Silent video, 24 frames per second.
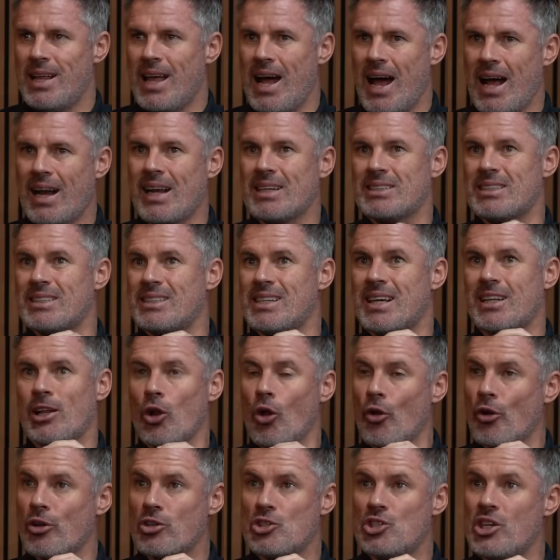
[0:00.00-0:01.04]
And as I said, a
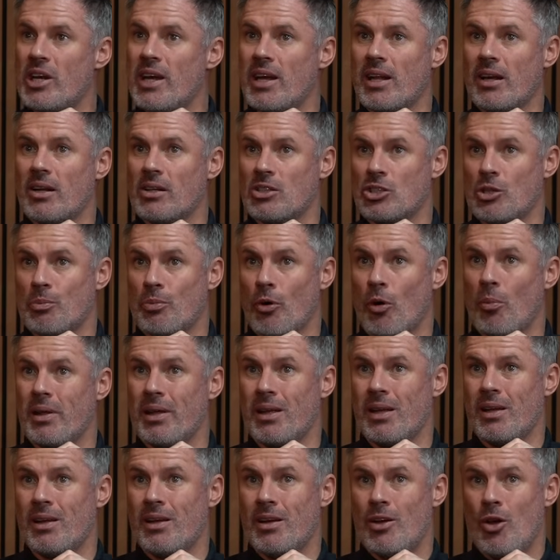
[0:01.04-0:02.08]
lot of journalists are probably
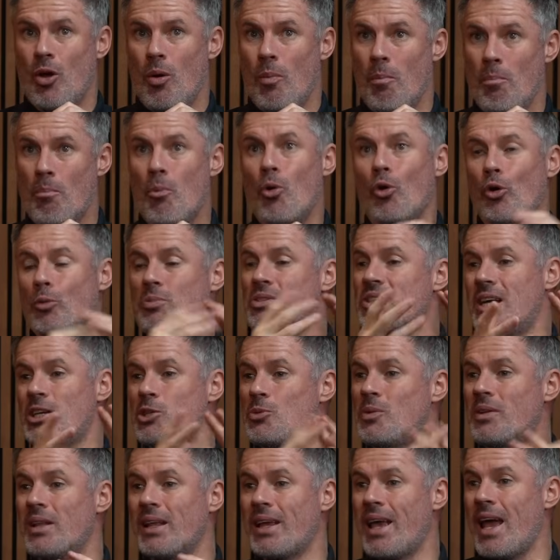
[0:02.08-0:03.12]
more obsessed
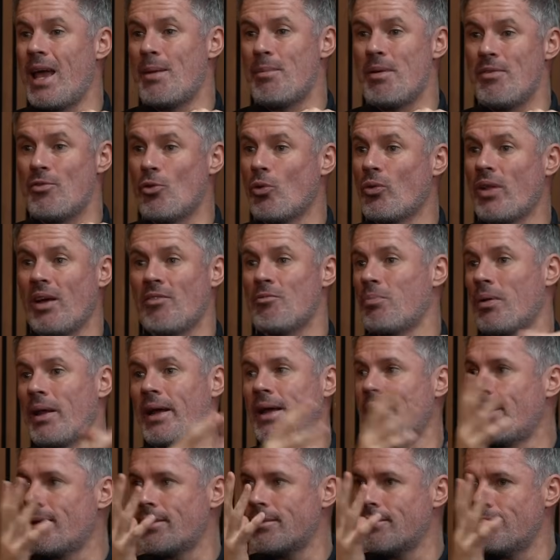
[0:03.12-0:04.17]
with the game, even though they haven't
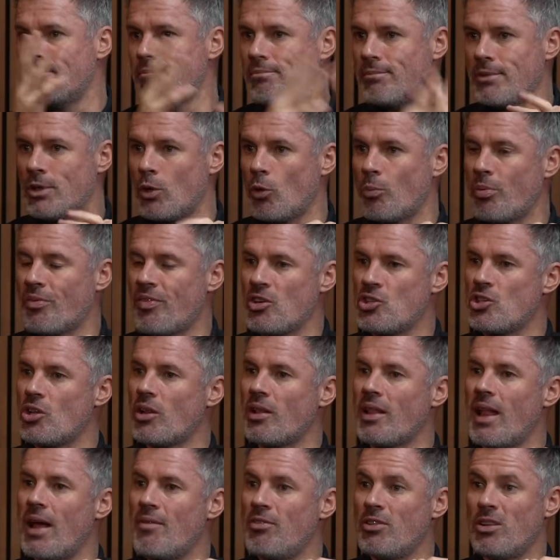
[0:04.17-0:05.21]
played at professional
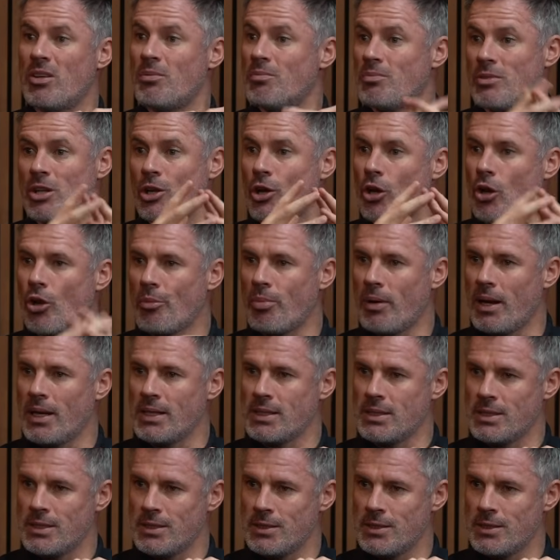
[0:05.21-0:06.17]
level than a lot of players.